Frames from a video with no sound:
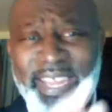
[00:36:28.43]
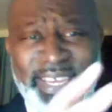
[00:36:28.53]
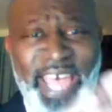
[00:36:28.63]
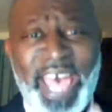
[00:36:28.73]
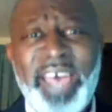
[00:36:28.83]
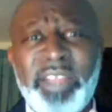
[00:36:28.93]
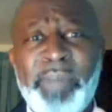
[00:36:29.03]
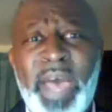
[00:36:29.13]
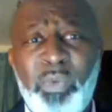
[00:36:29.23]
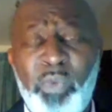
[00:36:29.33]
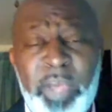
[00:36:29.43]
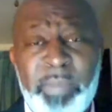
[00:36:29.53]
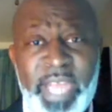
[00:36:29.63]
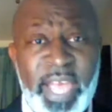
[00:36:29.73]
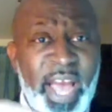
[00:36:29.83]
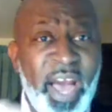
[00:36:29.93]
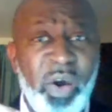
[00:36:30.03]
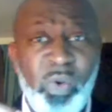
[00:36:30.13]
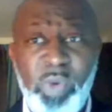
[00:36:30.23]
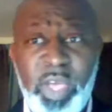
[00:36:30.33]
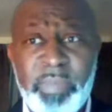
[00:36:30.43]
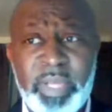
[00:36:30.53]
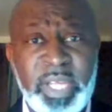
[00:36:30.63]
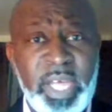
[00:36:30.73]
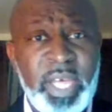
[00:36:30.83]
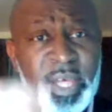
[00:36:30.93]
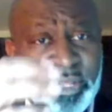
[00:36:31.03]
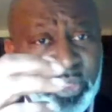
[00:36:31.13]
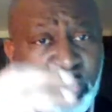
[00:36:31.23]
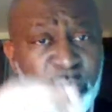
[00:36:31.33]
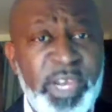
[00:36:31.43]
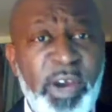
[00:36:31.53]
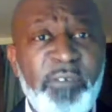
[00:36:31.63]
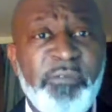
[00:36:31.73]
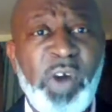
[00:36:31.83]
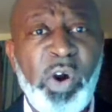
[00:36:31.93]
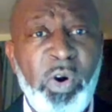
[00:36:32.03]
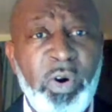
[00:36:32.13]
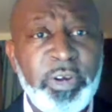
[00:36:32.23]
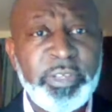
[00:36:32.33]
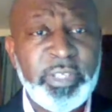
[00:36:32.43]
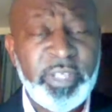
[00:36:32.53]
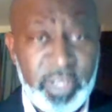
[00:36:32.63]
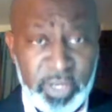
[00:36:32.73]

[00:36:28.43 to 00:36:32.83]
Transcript: and down about women that call women 304s,